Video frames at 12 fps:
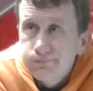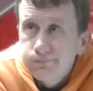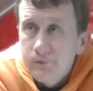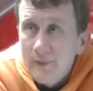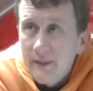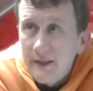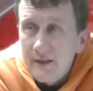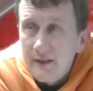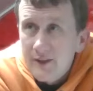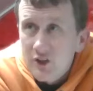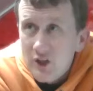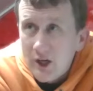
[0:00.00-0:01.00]

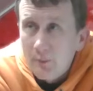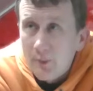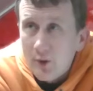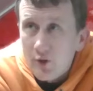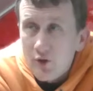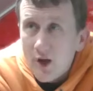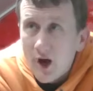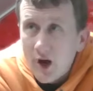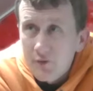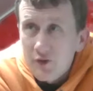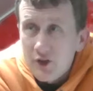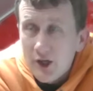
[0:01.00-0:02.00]
the shadow box, half
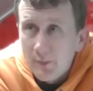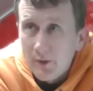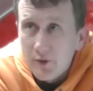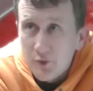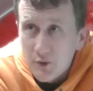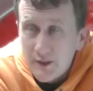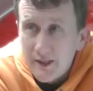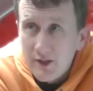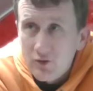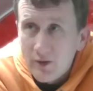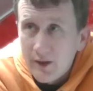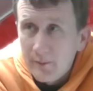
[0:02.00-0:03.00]
the shadow box was
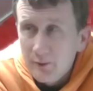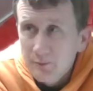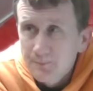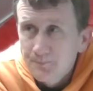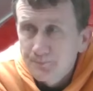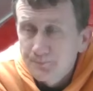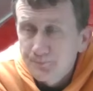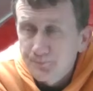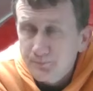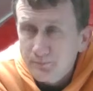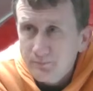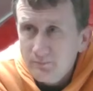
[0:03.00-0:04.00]
incredible.
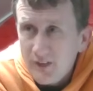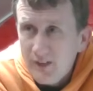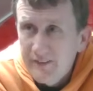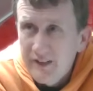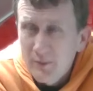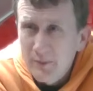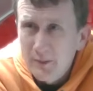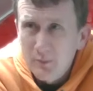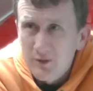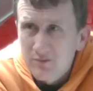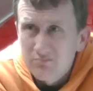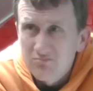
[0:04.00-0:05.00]
The other bit
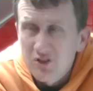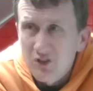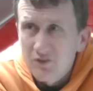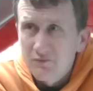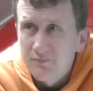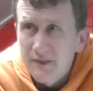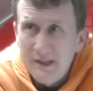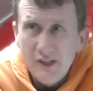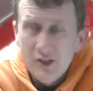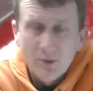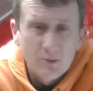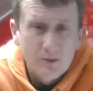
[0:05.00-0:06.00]
was just, it's
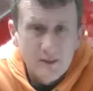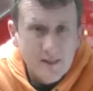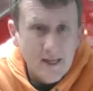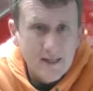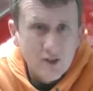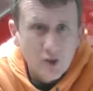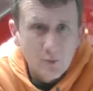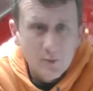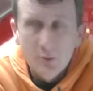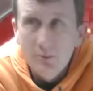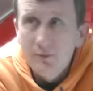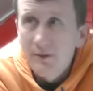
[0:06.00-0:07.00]
still to this day
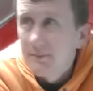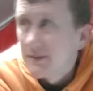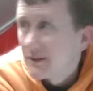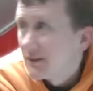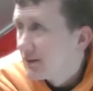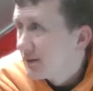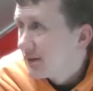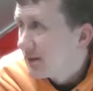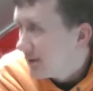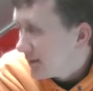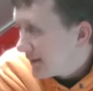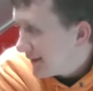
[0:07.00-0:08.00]
super flimsy.
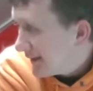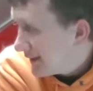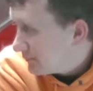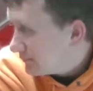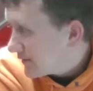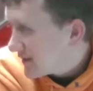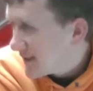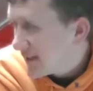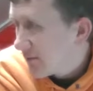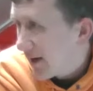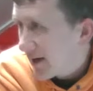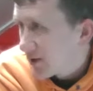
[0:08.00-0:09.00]
The
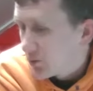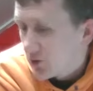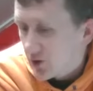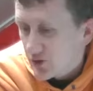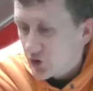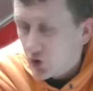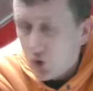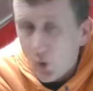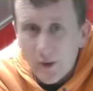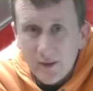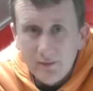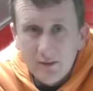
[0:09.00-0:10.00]
T-Rex was just a
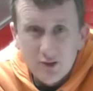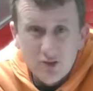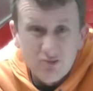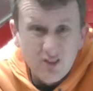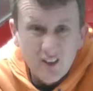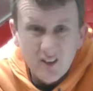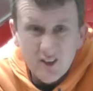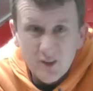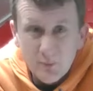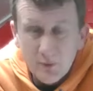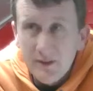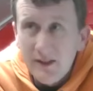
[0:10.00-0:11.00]
joy. That was just really nice to
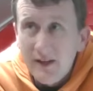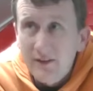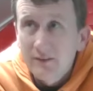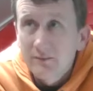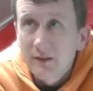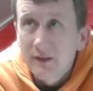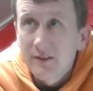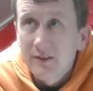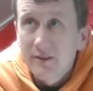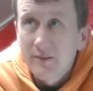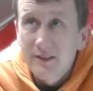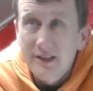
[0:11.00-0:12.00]
put together, and
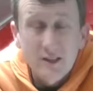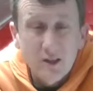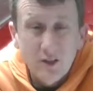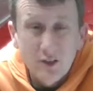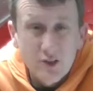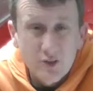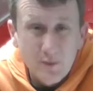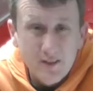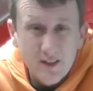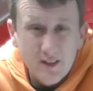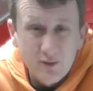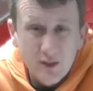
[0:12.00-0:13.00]
the death slice just went
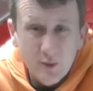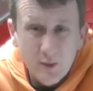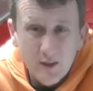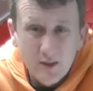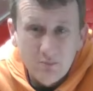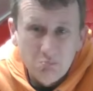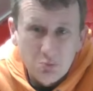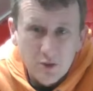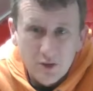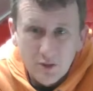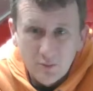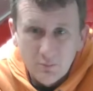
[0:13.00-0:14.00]
together really quickly.
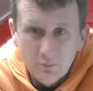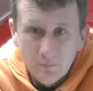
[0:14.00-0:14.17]
So